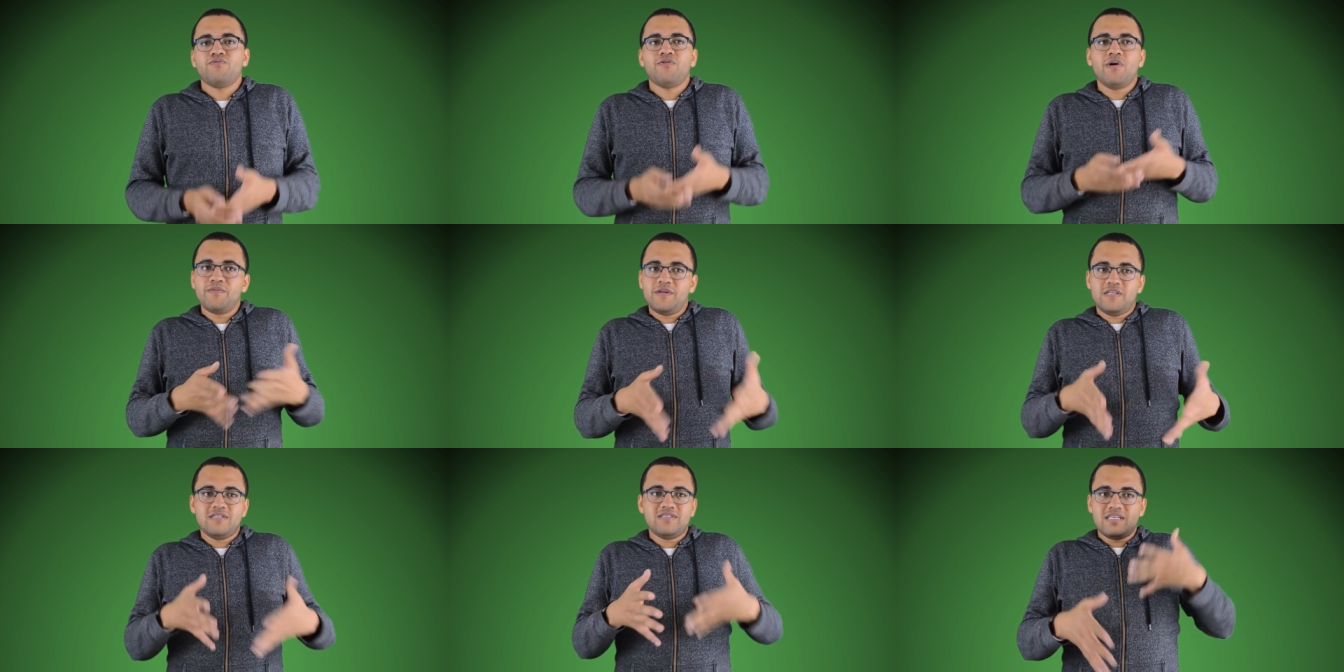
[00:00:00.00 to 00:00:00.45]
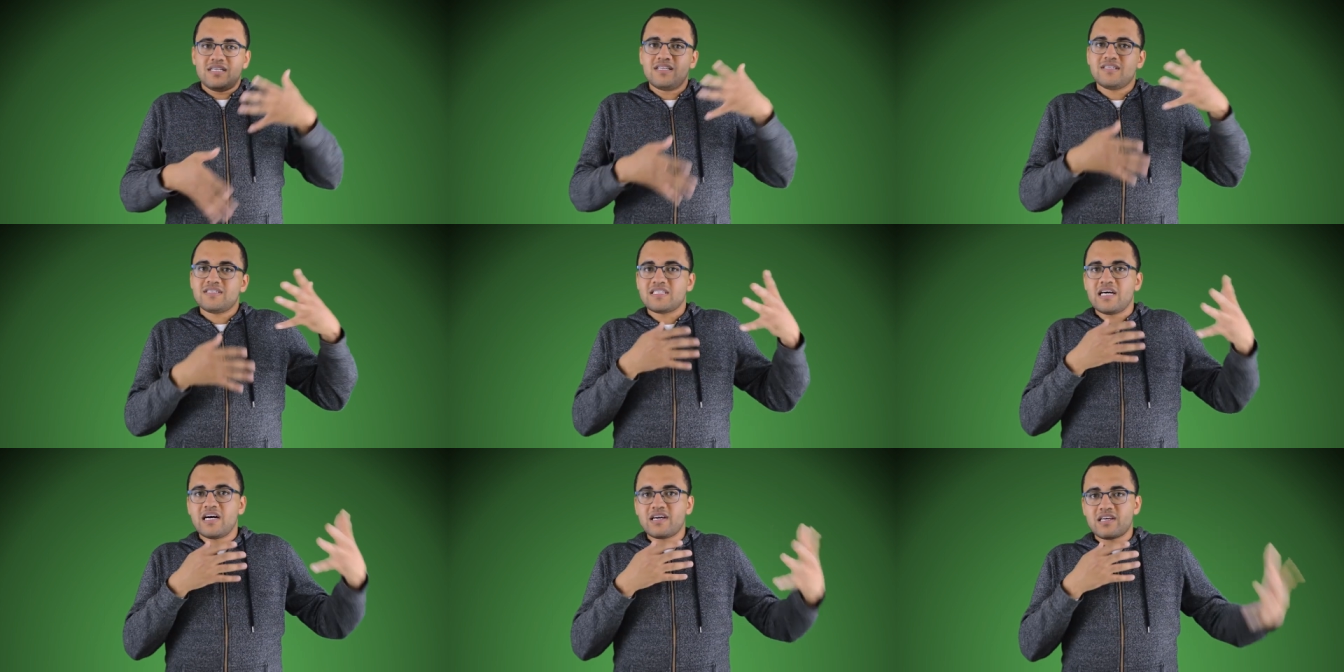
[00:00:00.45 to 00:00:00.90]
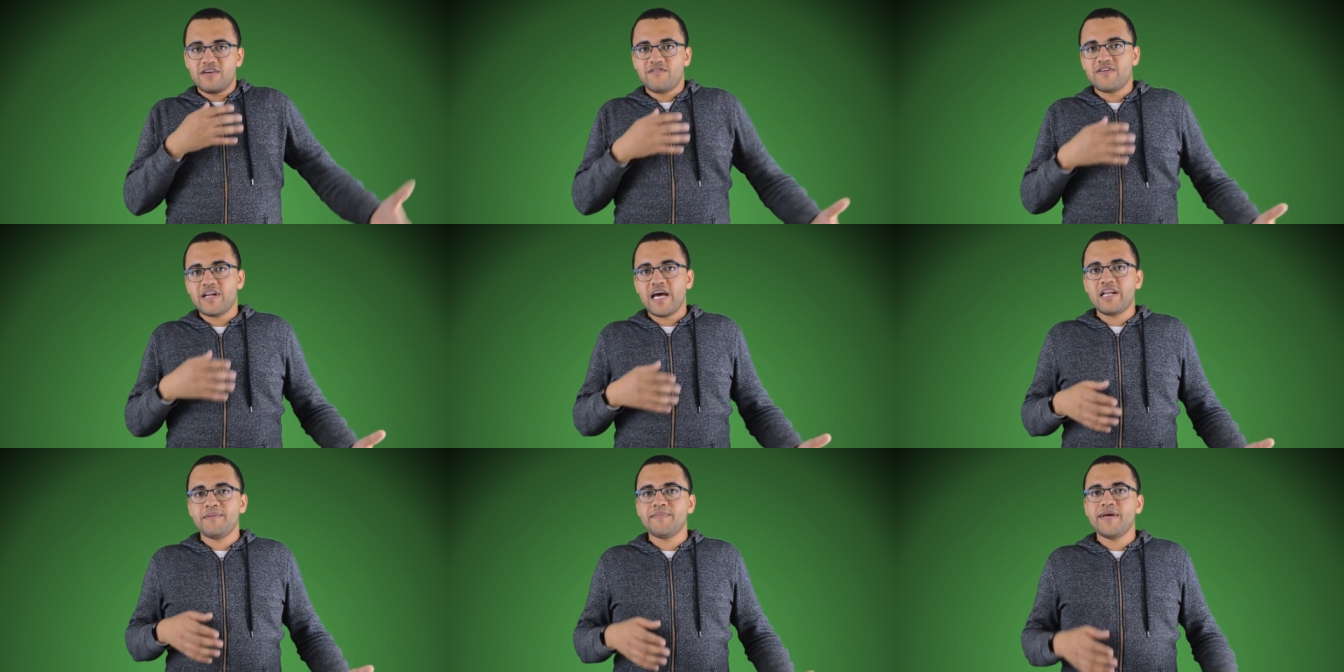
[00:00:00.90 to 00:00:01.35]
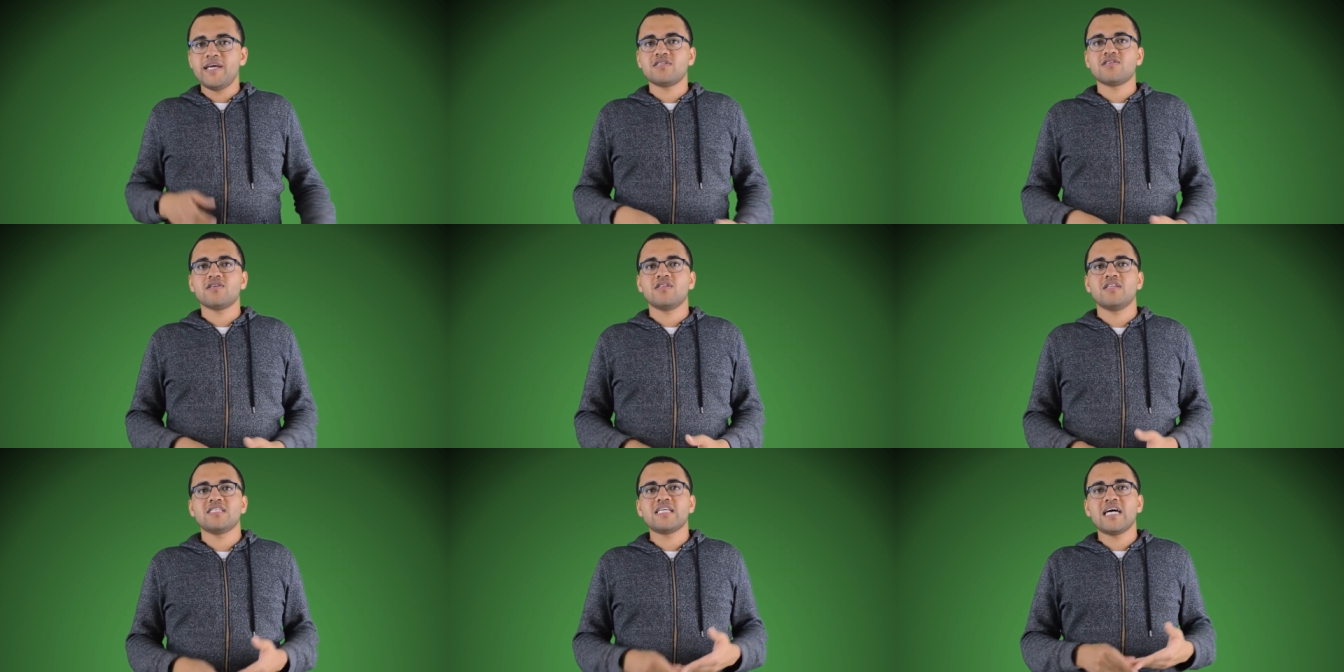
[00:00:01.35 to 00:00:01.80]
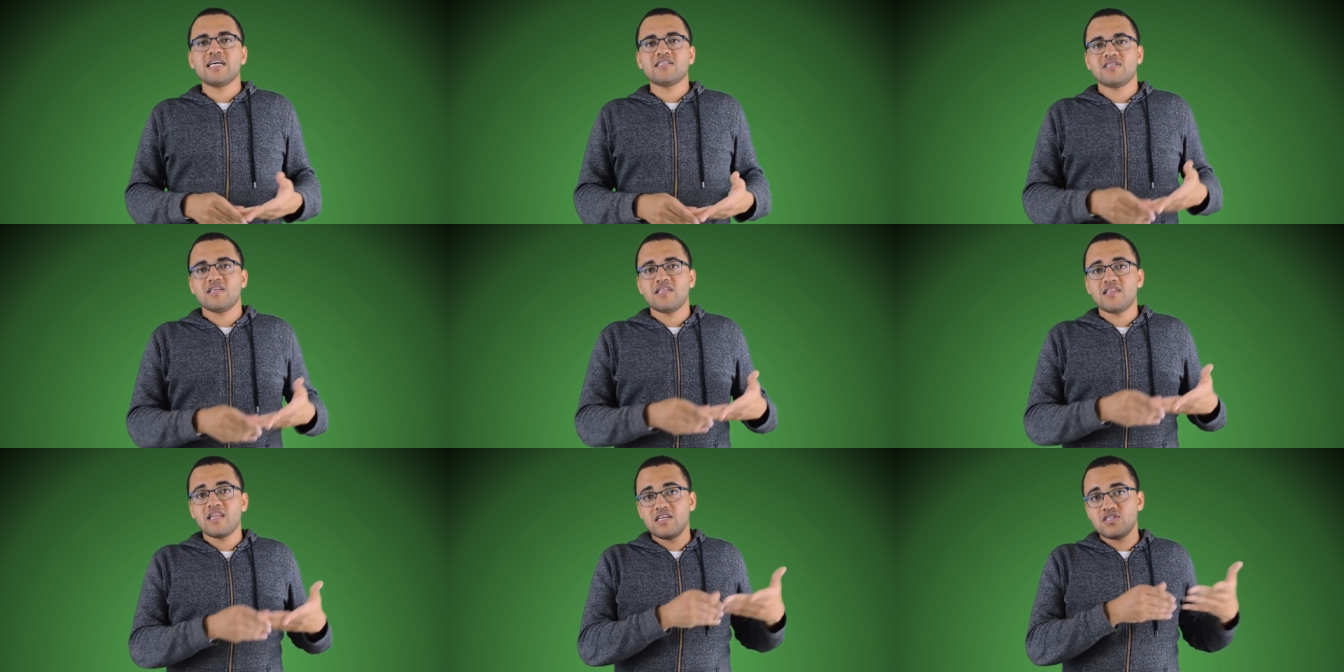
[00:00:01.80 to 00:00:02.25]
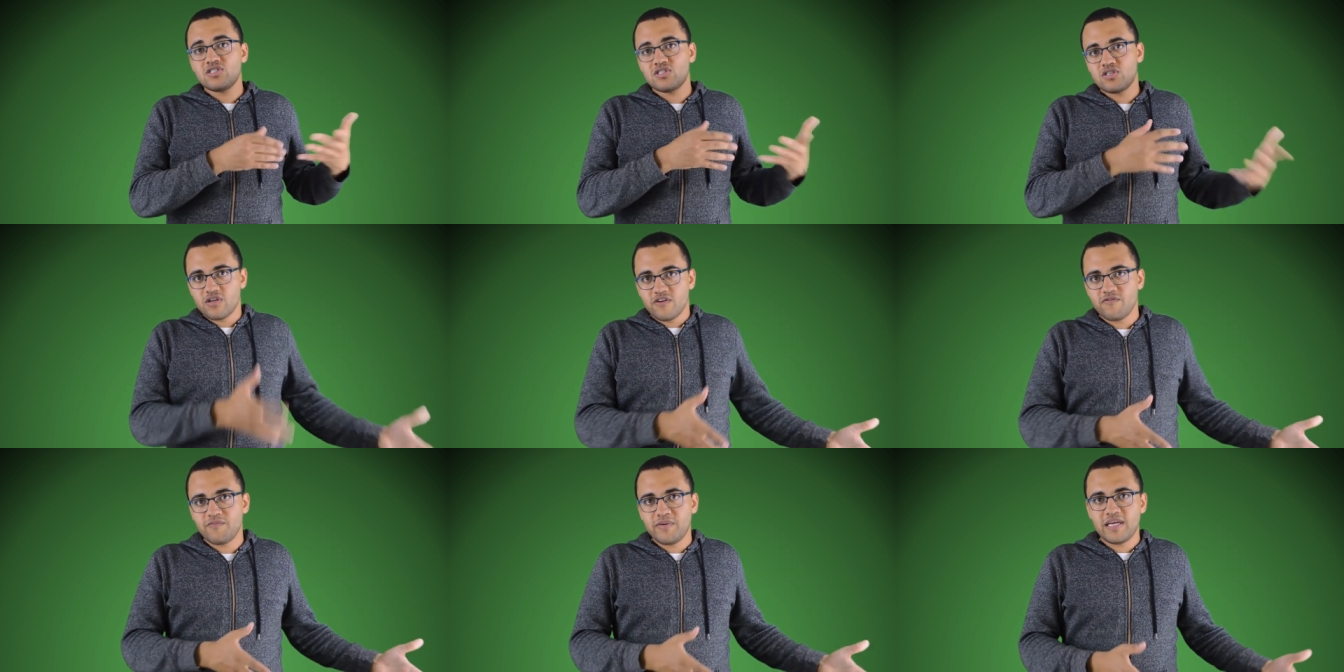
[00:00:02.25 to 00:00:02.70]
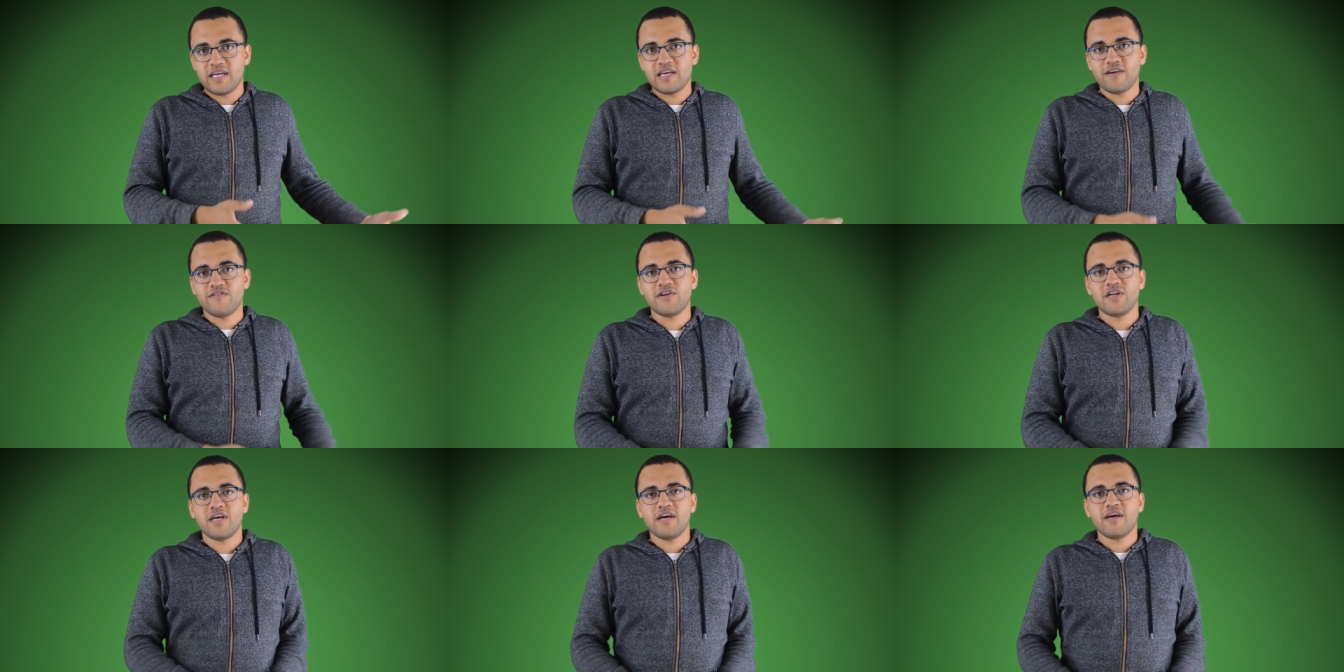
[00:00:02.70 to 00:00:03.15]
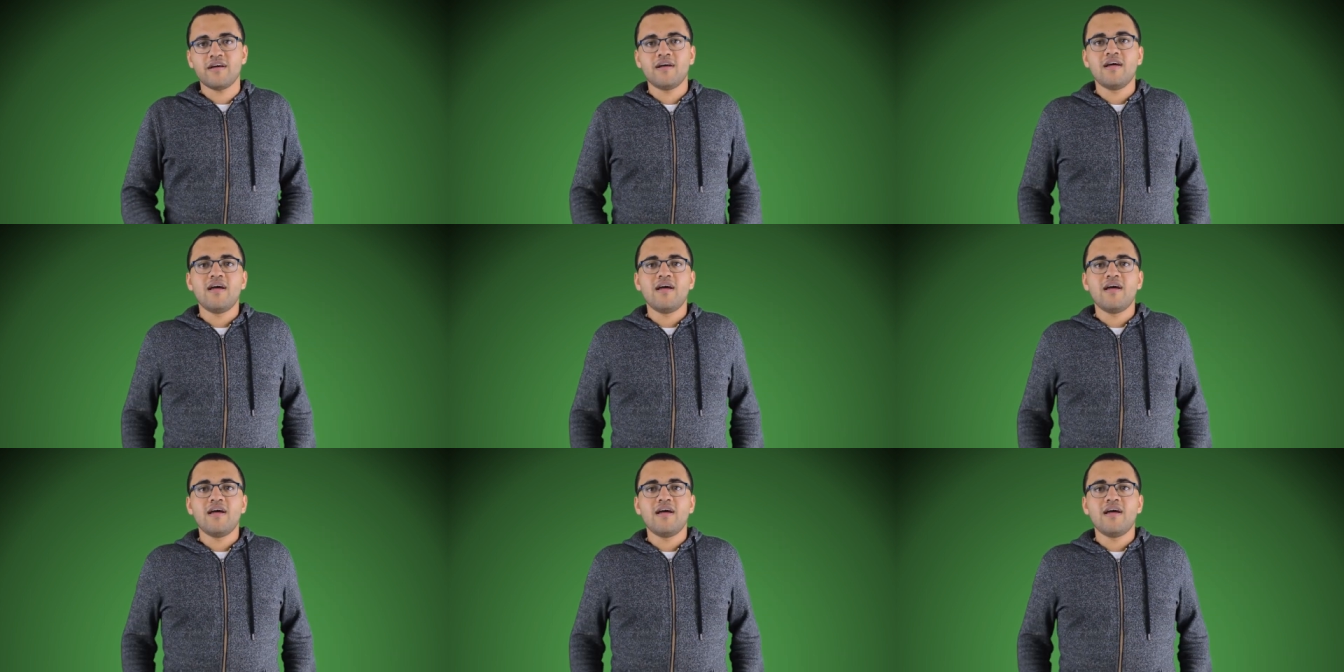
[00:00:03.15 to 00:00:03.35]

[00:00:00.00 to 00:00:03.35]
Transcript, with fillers: probably didn't start giving animation the chance that they should have been given it.